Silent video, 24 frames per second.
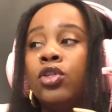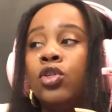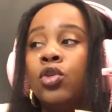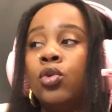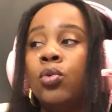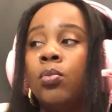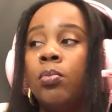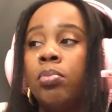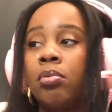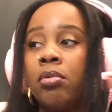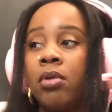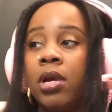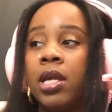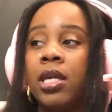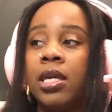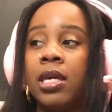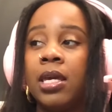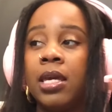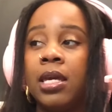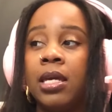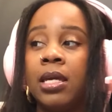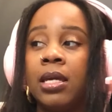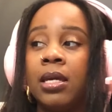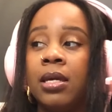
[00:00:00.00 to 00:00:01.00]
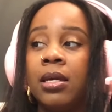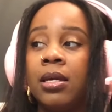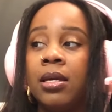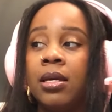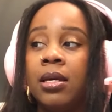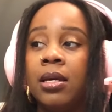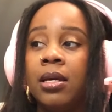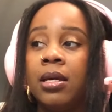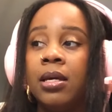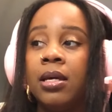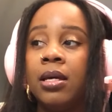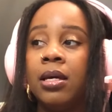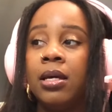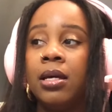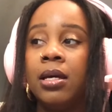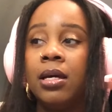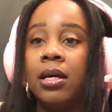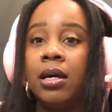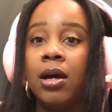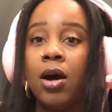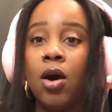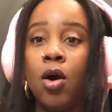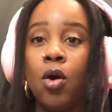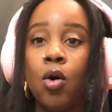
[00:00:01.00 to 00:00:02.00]
you bringing
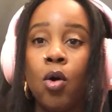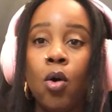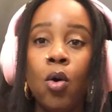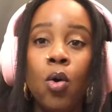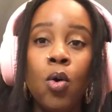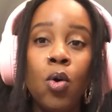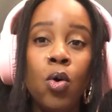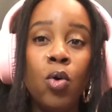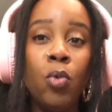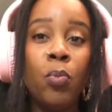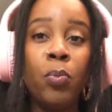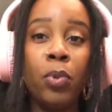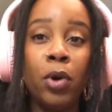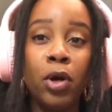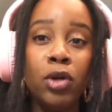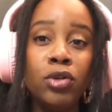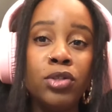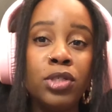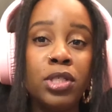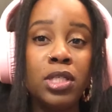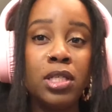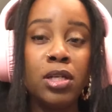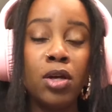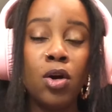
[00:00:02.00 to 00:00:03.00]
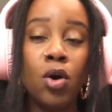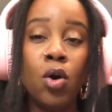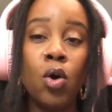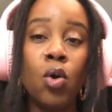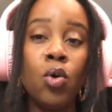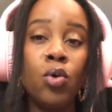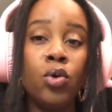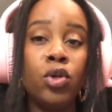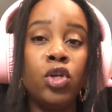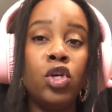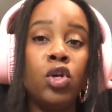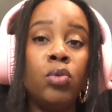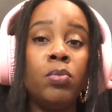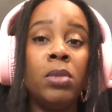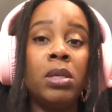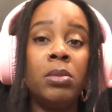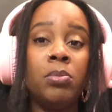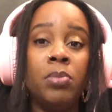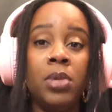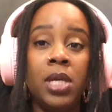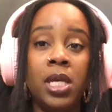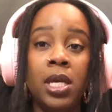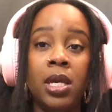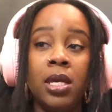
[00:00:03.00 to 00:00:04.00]
a whole person, a whole human
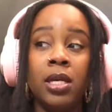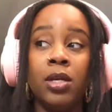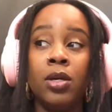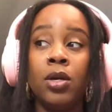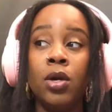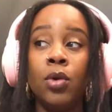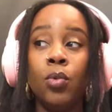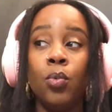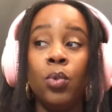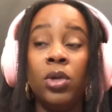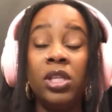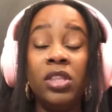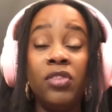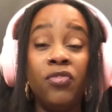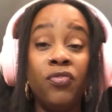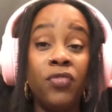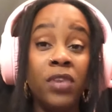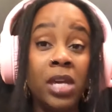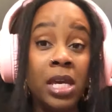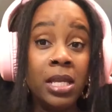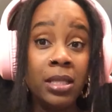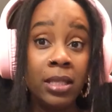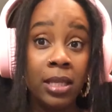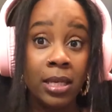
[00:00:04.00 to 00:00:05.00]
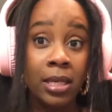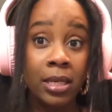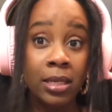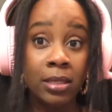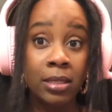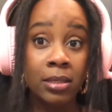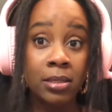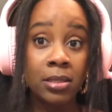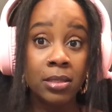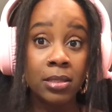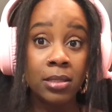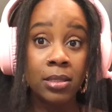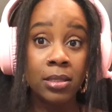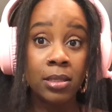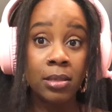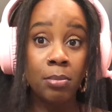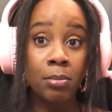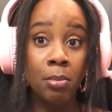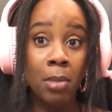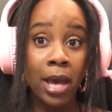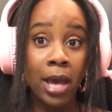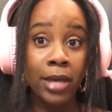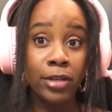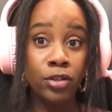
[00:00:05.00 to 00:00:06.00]
being with feelings,
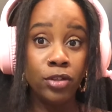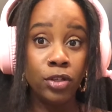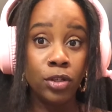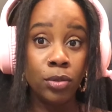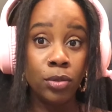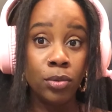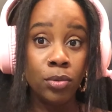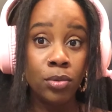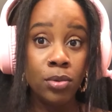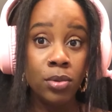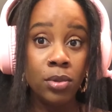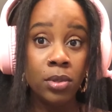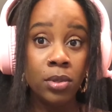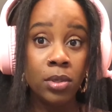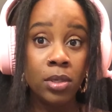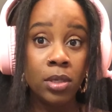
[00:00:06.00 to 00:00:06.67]
mind you,